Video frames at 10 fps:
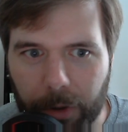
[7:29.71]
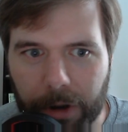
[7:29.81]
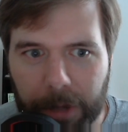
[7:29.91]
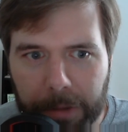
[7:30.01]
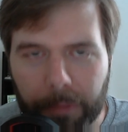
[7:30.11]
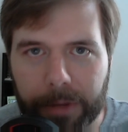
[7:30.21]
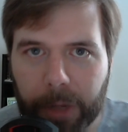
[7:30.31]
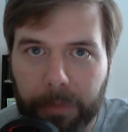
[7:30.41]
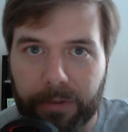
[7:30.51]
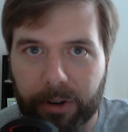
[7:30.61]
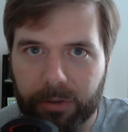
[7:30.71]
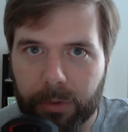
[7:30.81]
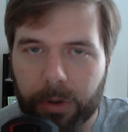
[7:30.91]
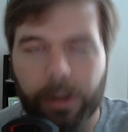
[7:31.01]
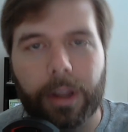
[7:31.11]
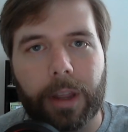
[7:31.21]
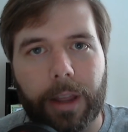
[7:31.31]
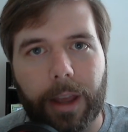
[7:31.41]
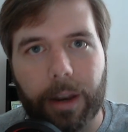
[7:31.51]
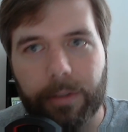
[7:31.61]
We talked about being professional, and